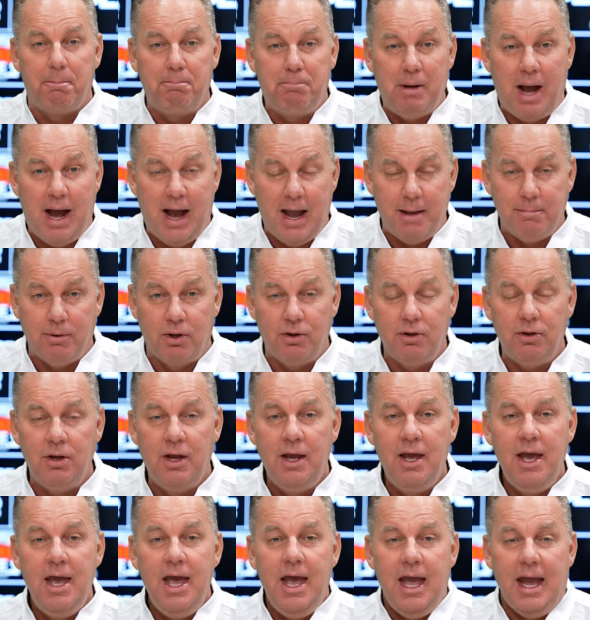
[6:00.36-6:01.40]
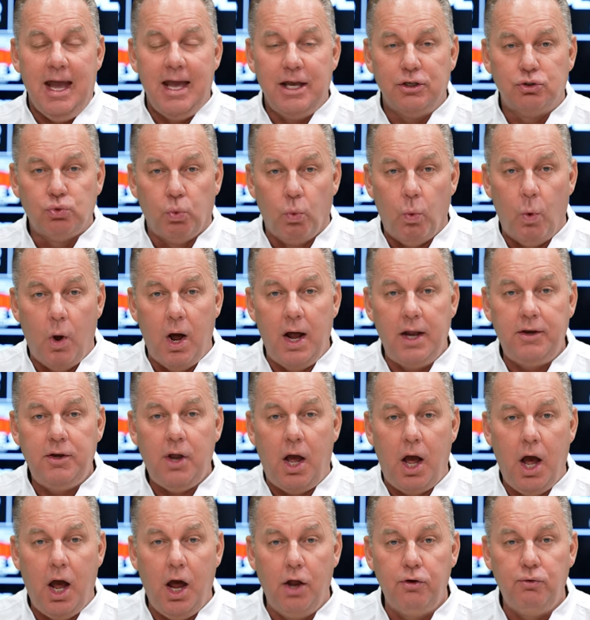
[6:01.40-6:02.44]
Bible is
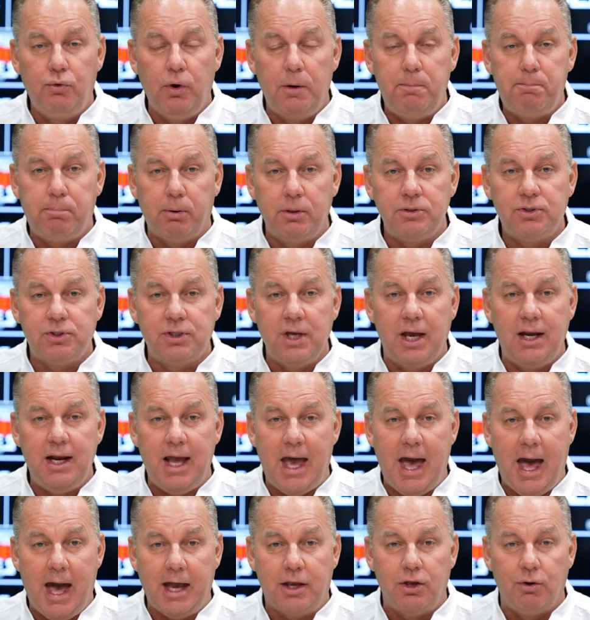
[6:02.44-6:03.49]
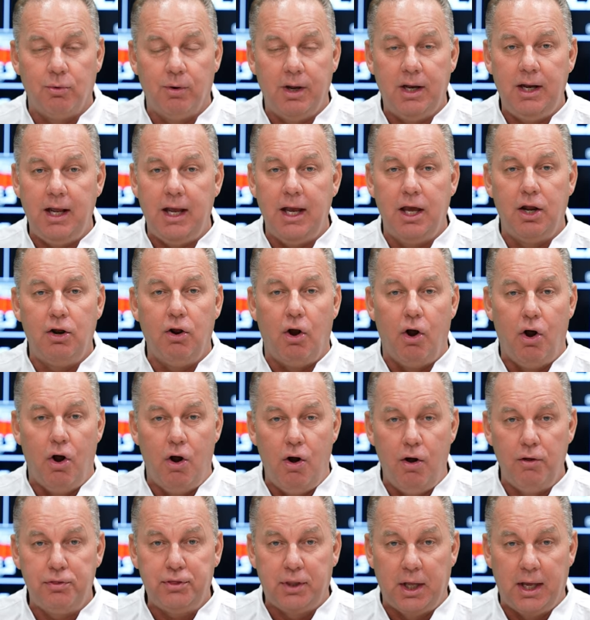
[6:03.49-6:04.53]
100% accurate in
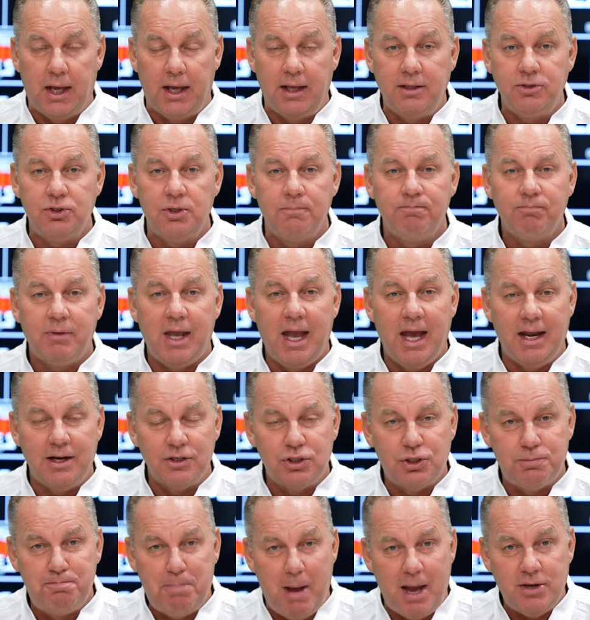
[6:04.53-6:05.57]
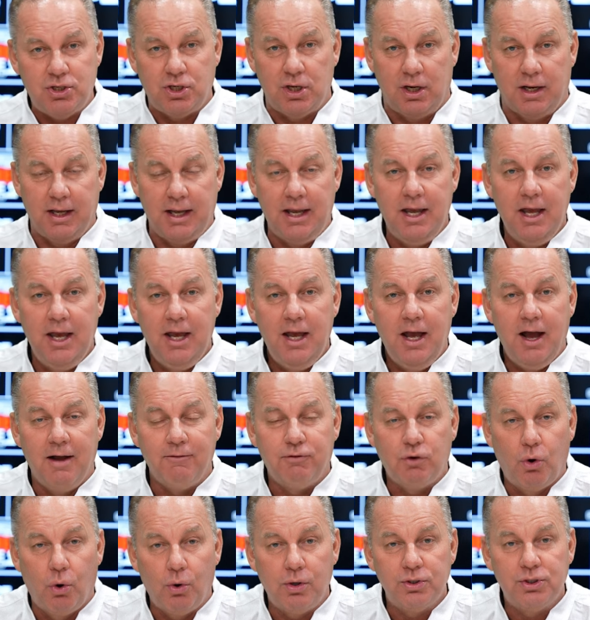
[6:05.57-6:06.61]
all things, and especially,
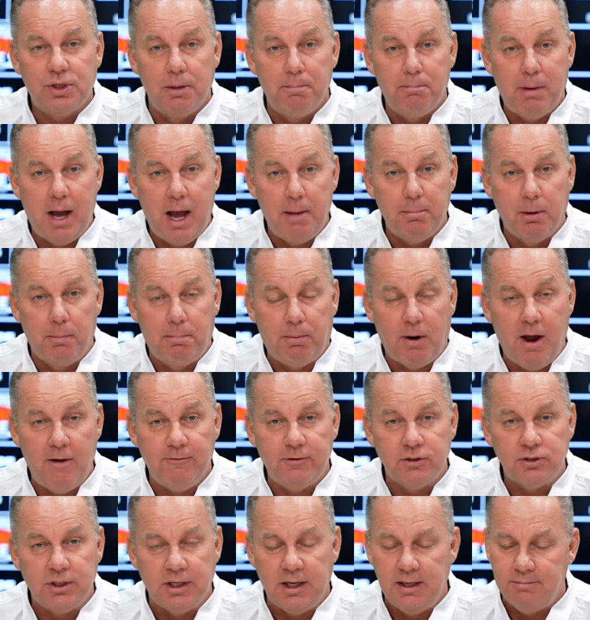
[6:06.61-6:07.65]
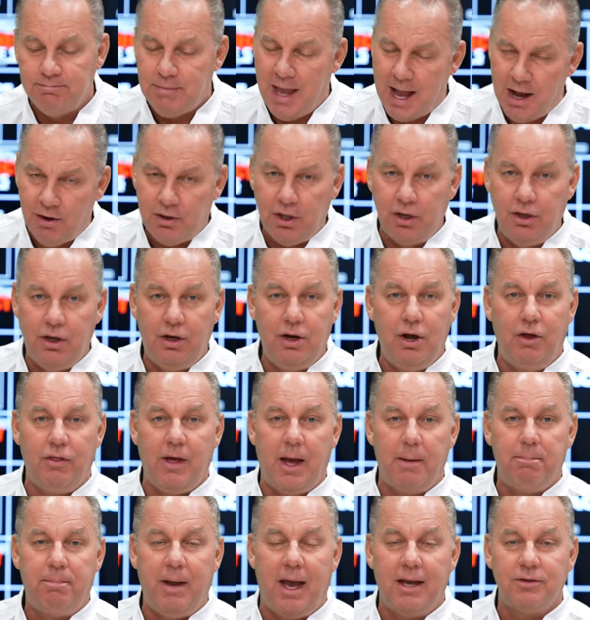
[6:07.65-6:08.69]
of course, in Bible prophecy. How can you know
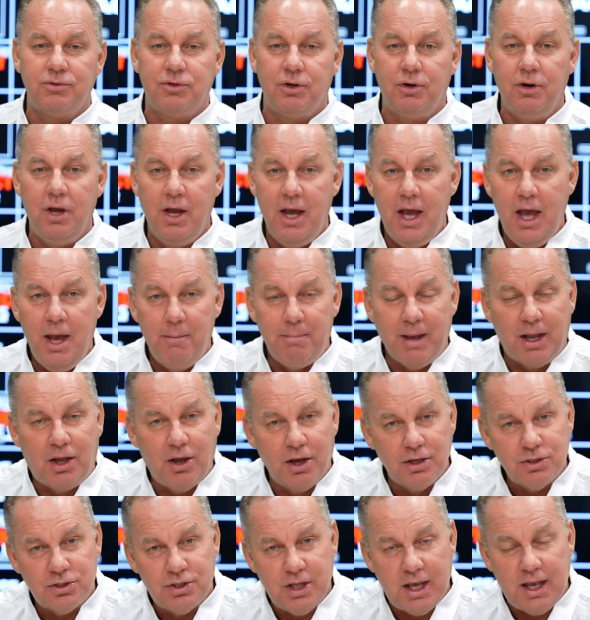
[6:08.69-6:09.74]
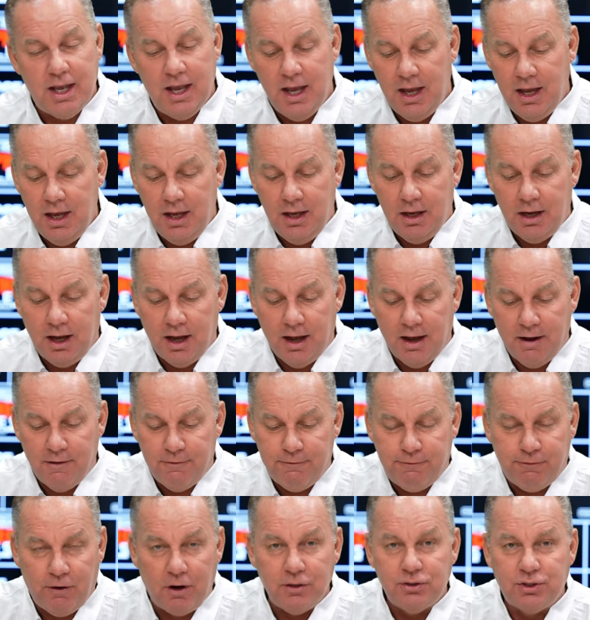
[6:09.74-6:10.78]
that, Pastor? Because the uh,
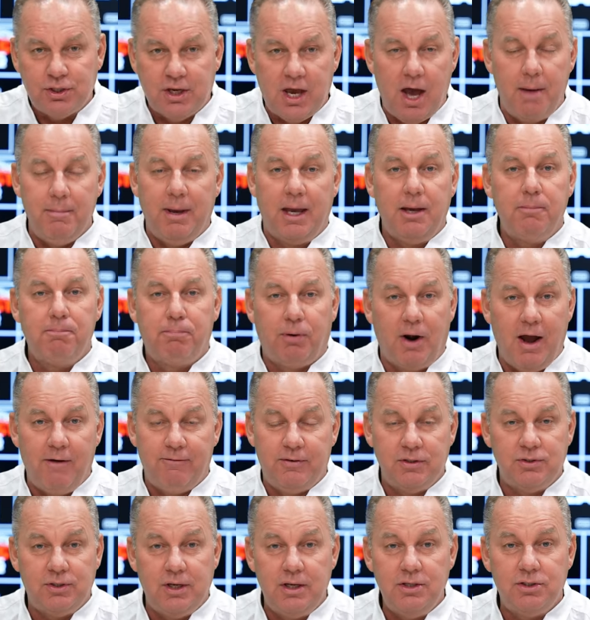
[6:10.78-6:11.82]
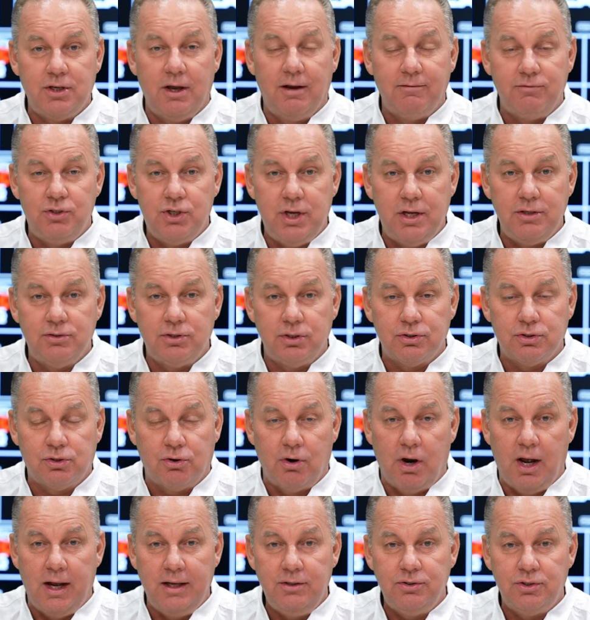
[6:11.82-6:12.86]
first coming prophecies of Jesus
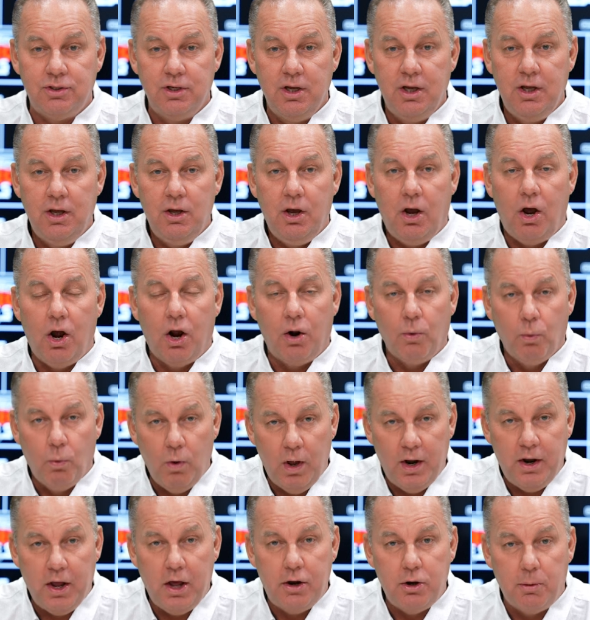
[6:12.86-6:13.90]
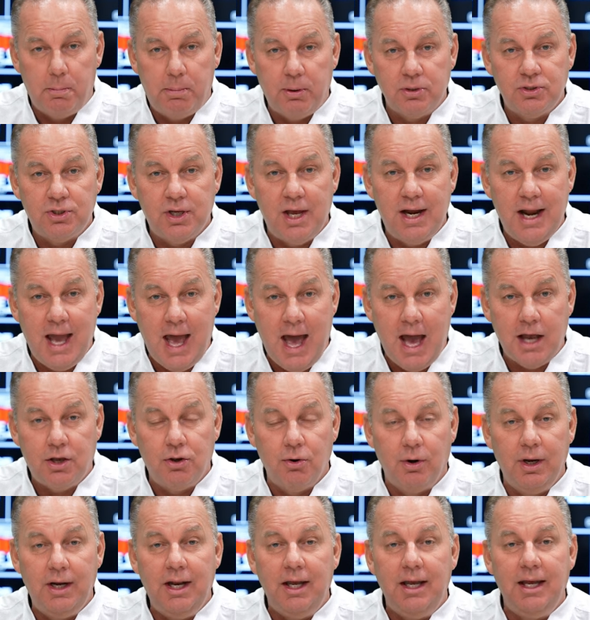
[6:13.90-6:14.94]
Christ are 100%
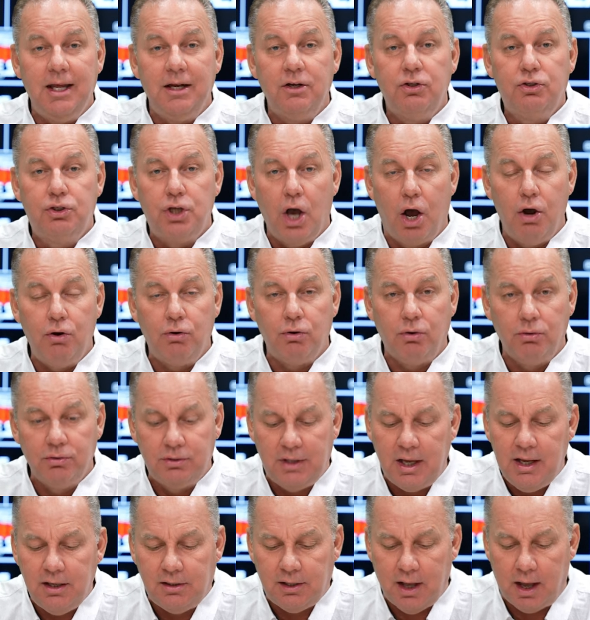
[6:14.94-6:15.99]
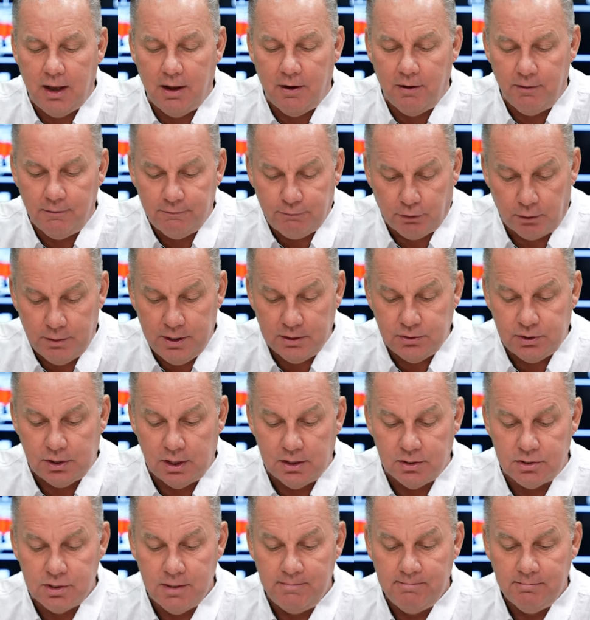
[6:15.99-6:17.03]
accurate in total detail. For
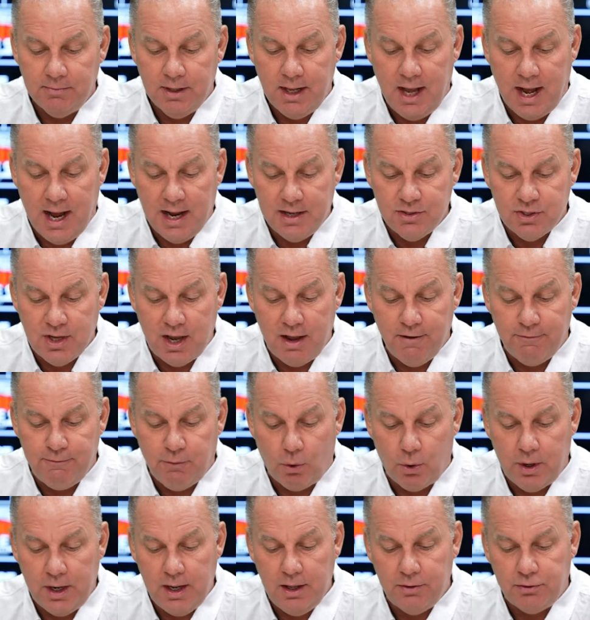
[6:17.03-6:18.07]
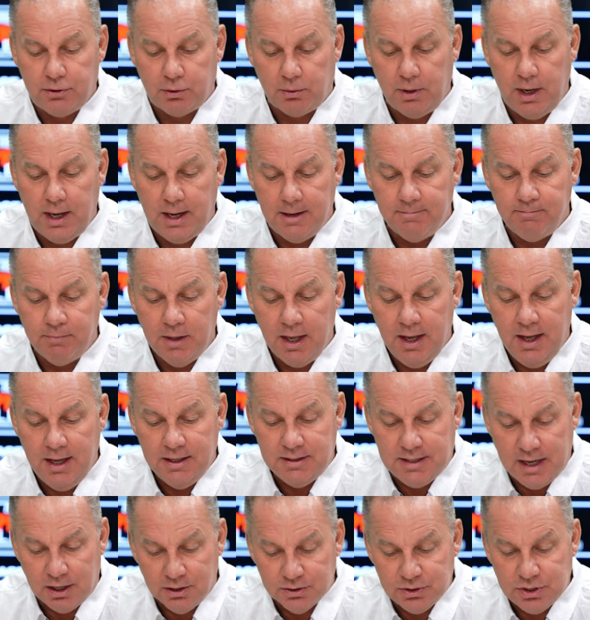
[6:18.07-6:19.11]
instance, Isaiah 40 and 3
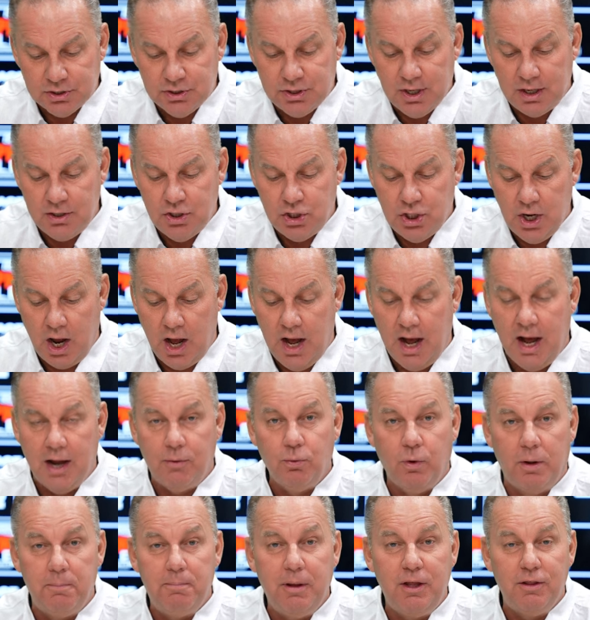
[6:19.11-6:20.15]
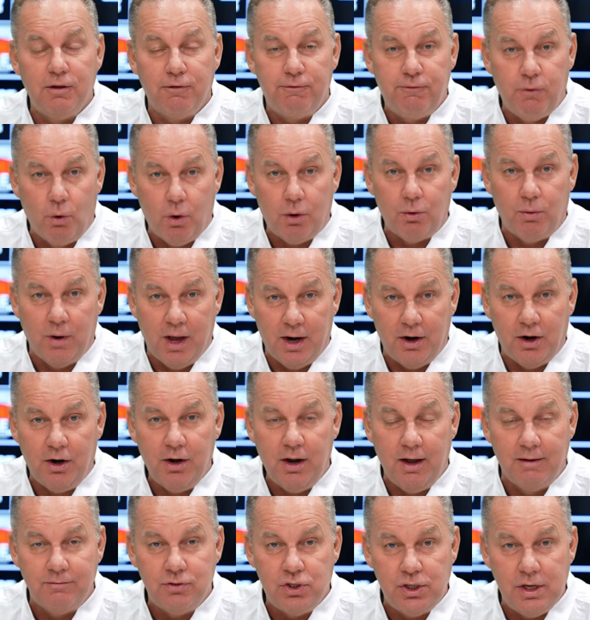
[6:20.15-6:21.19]
tells us that John would be the forerunner
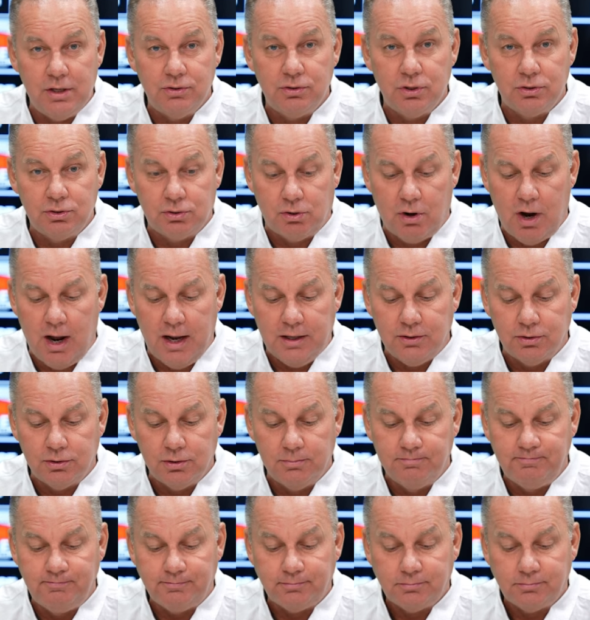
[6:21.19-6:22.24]
of Jesus Christ.